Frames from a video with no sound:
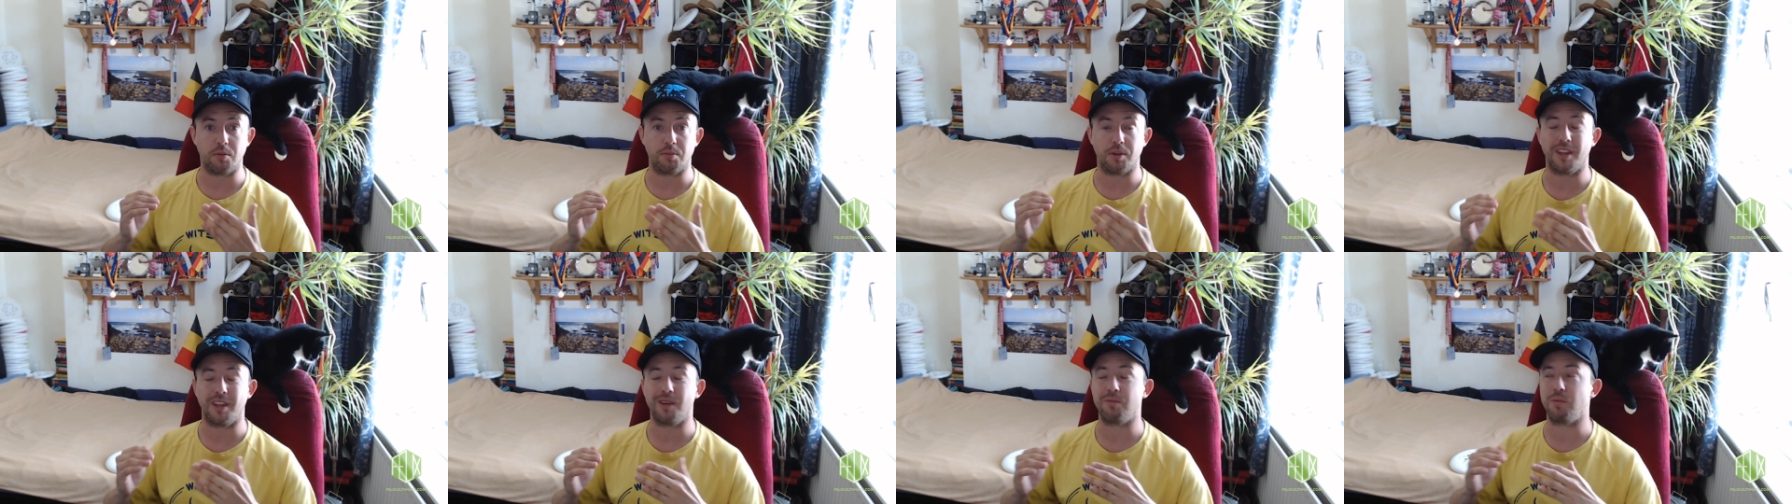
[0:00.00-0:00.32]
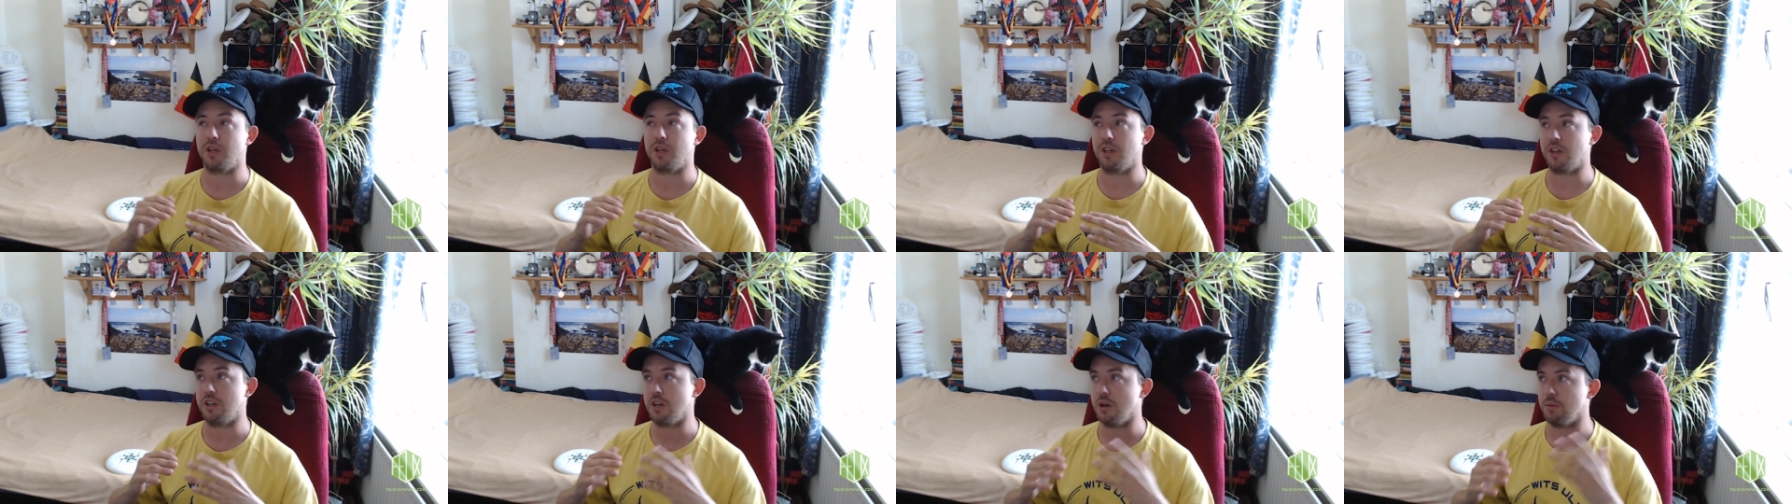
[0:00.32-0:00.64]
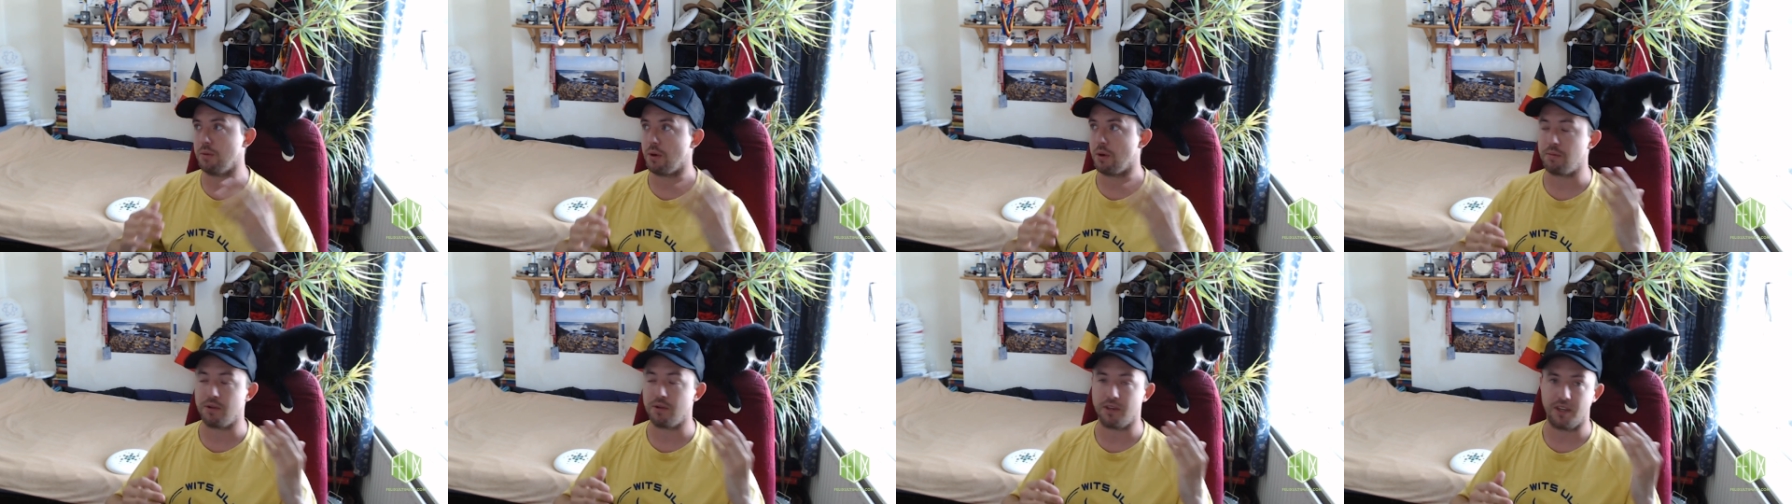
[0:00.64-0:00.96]
But then when you come
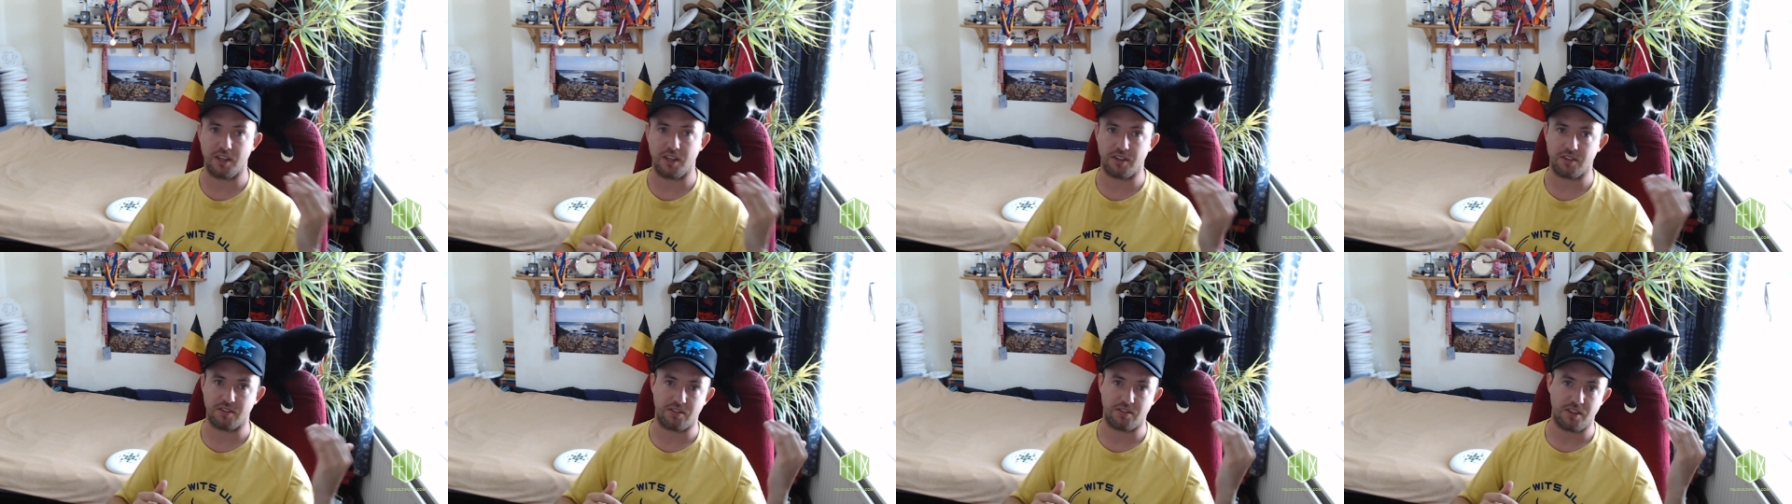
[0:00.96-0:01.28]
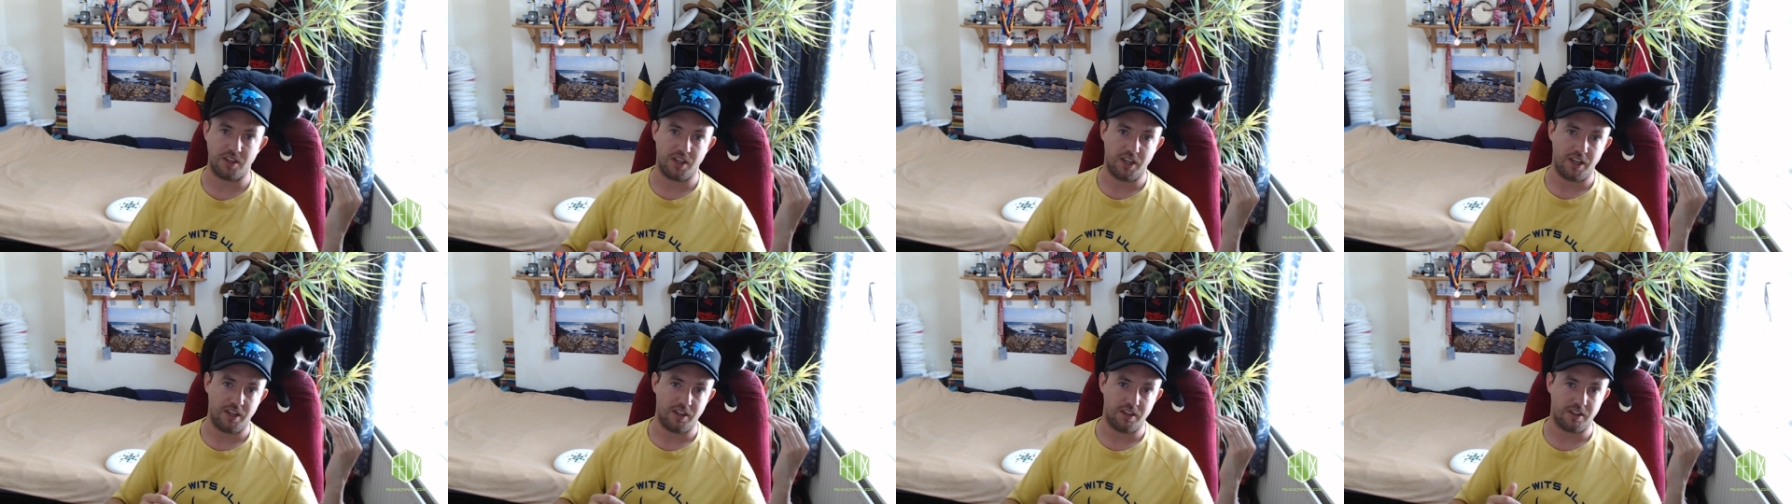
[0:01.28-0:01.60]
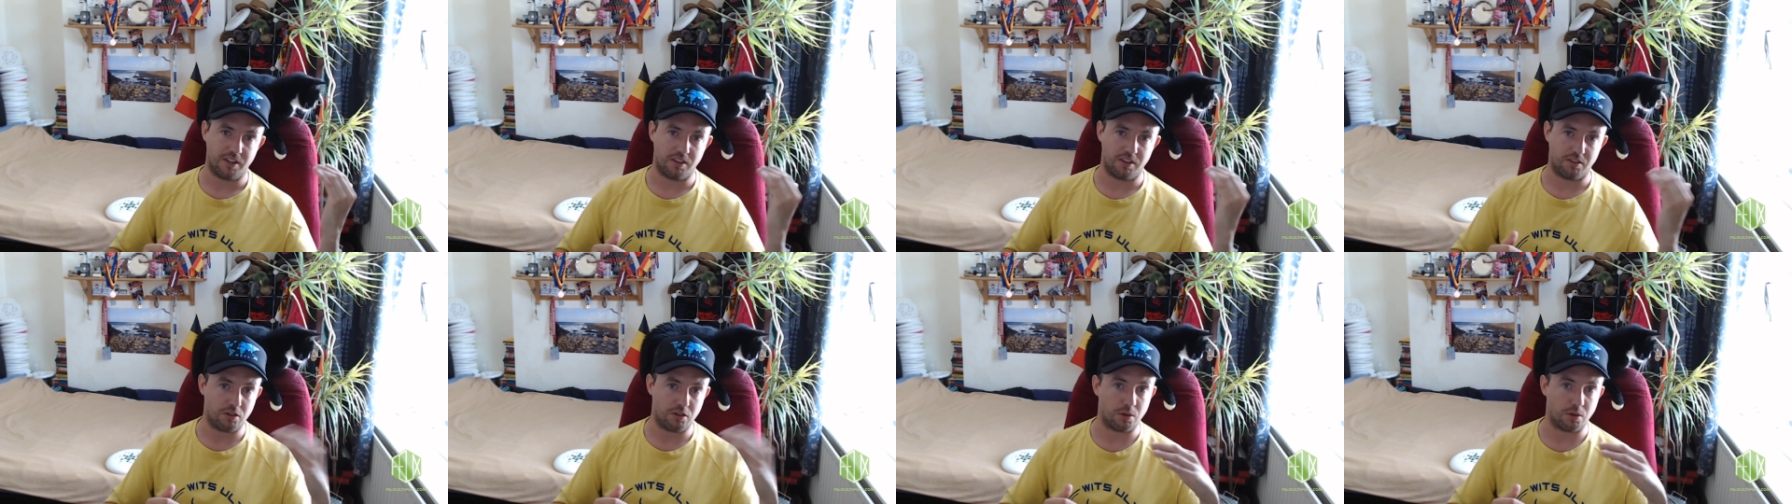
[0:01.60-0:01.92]
up against
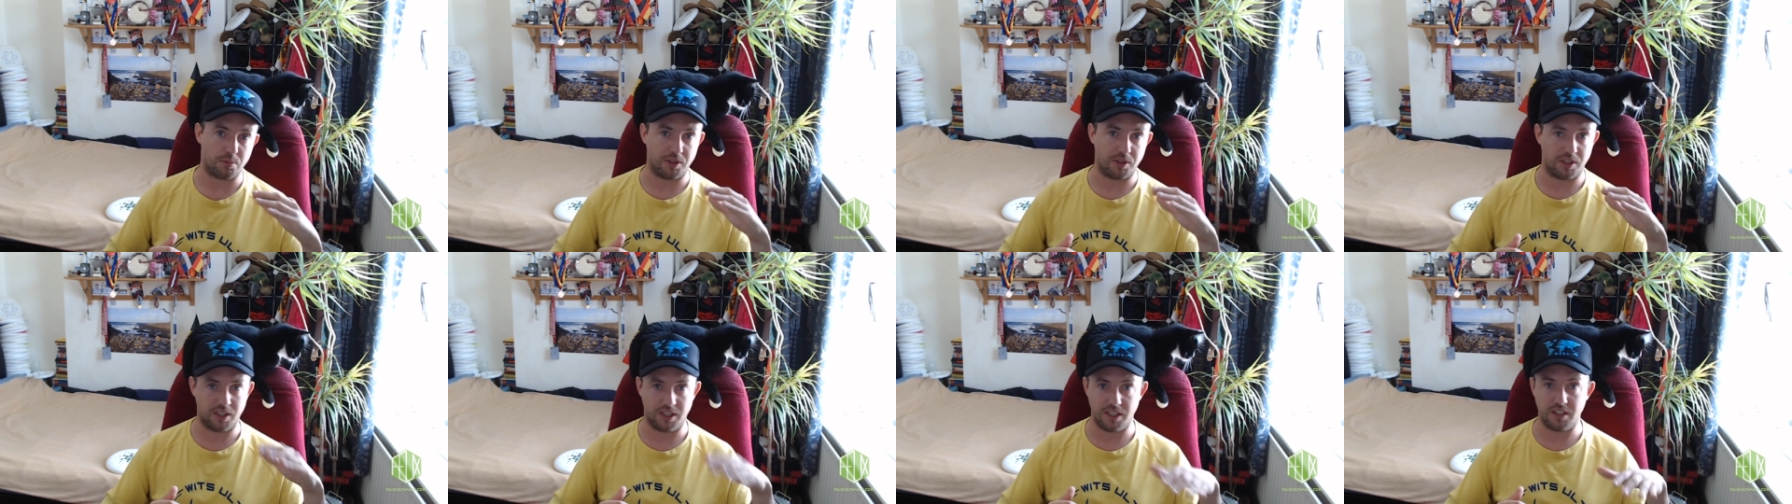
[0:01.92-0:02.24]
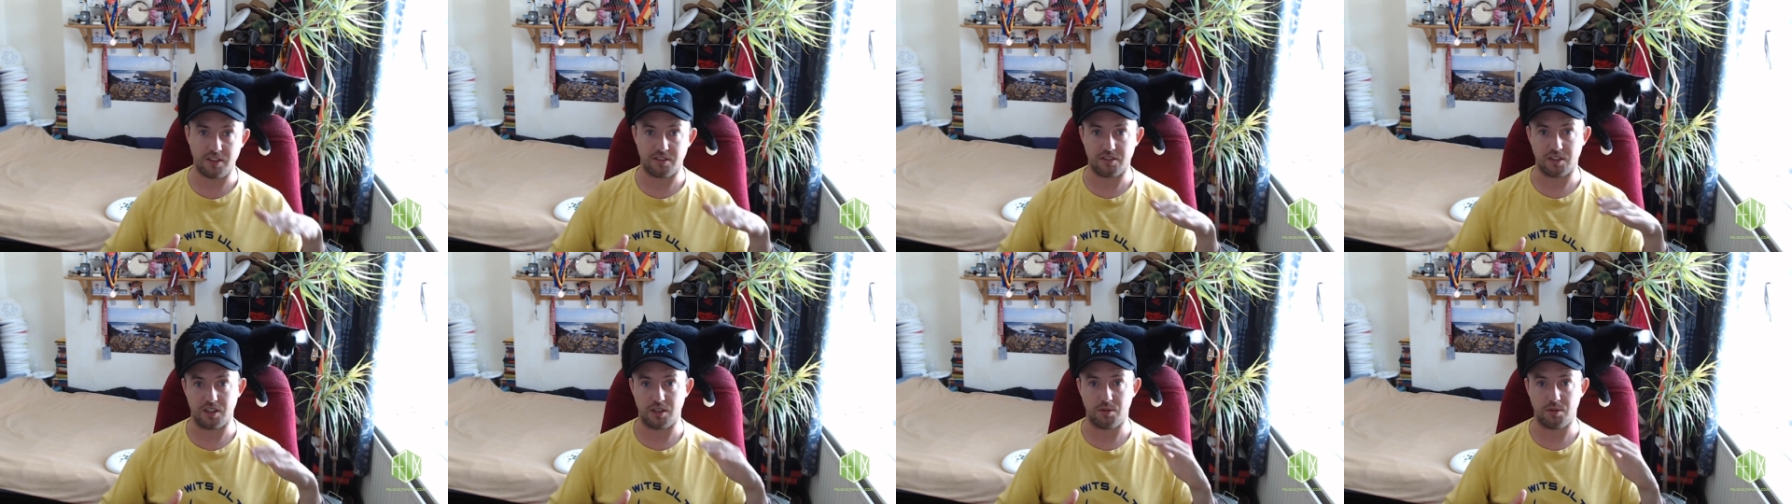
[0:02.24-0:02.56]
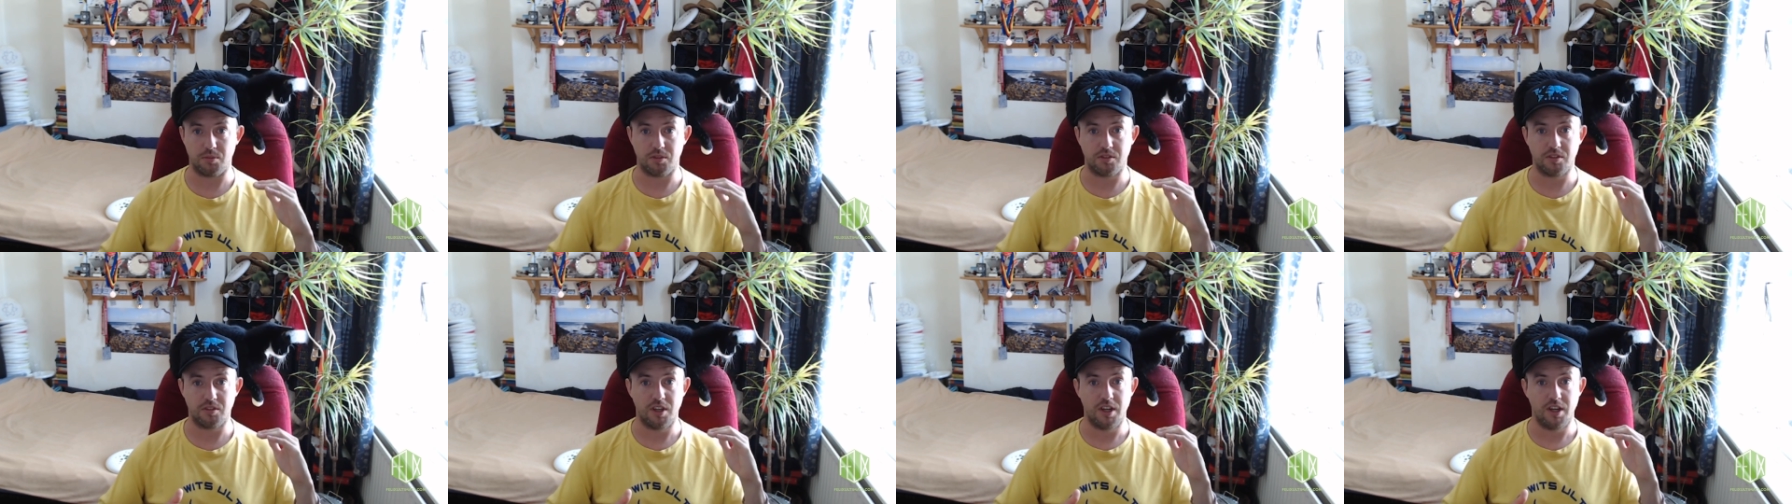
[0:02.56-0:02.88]
the top elite
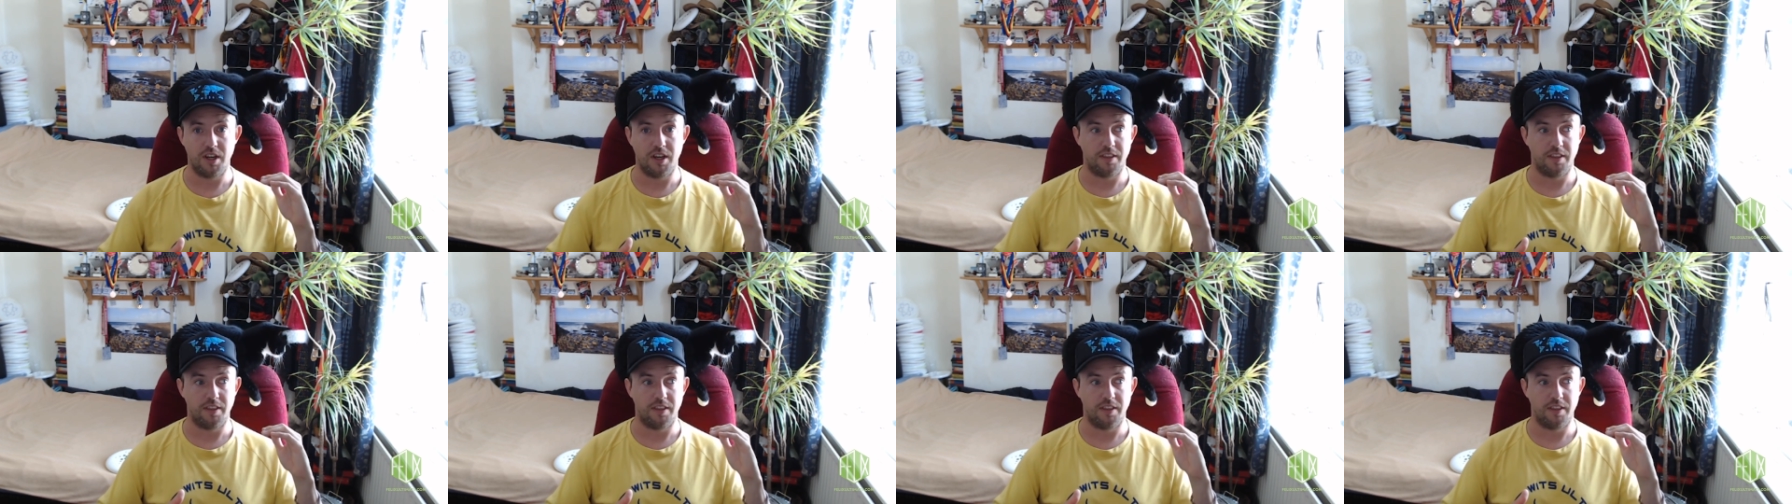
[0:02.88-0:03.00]
teams,